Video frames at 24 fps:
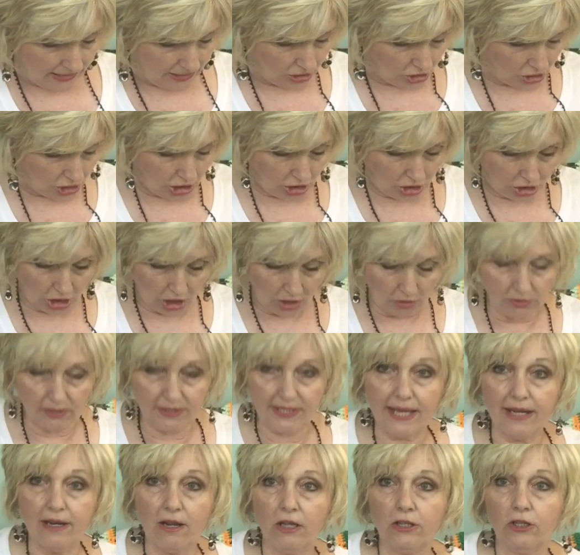she shows
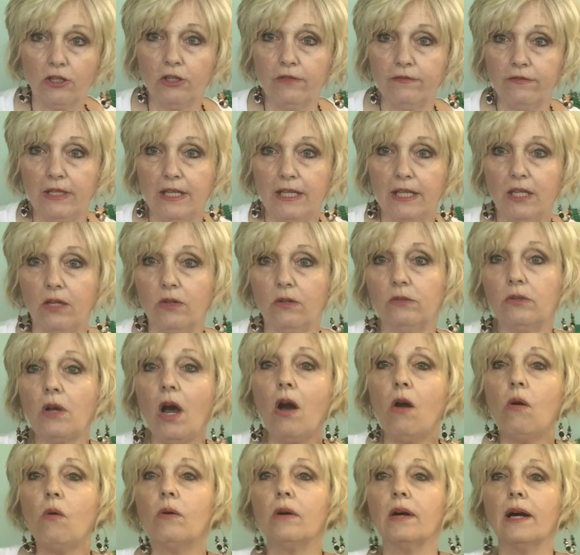that on her video.
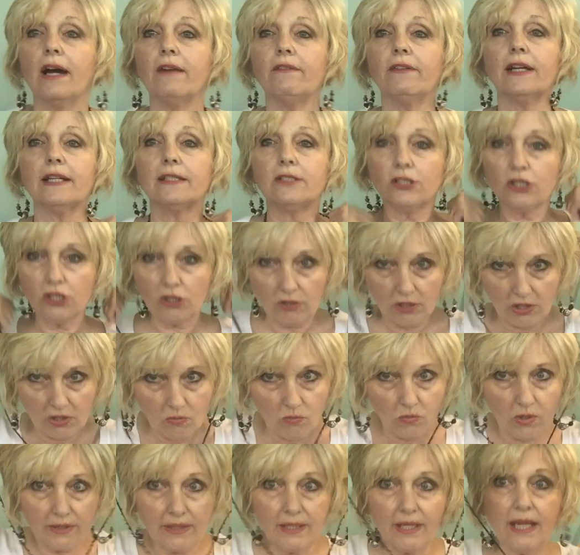Oh, I forgot to show you the
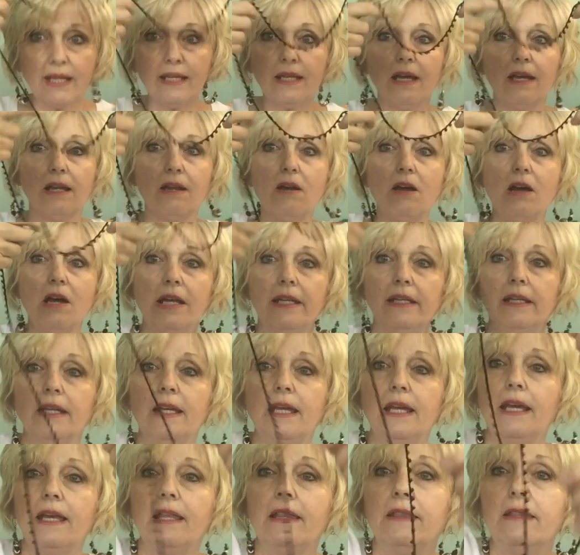one that I got on.
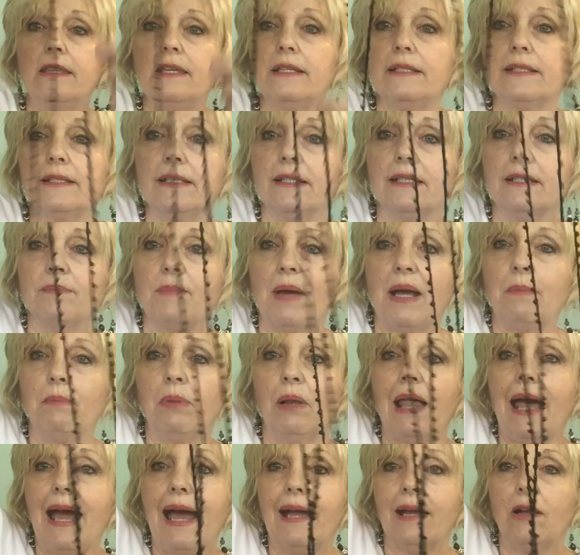This is my
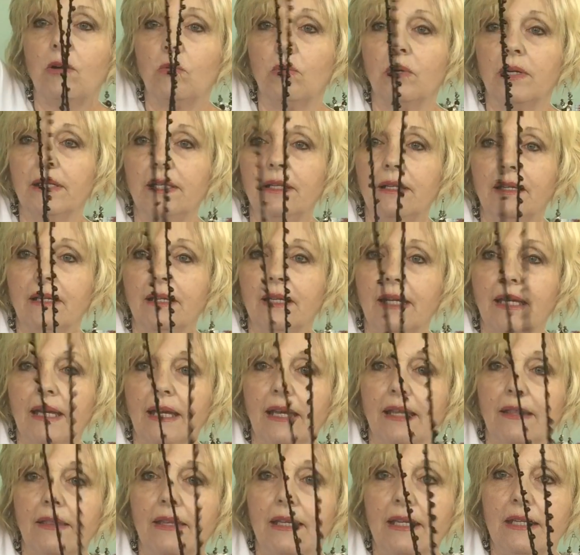black one.
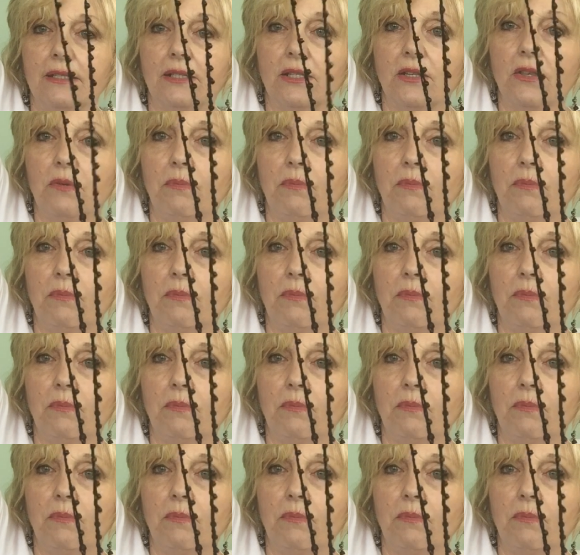These are the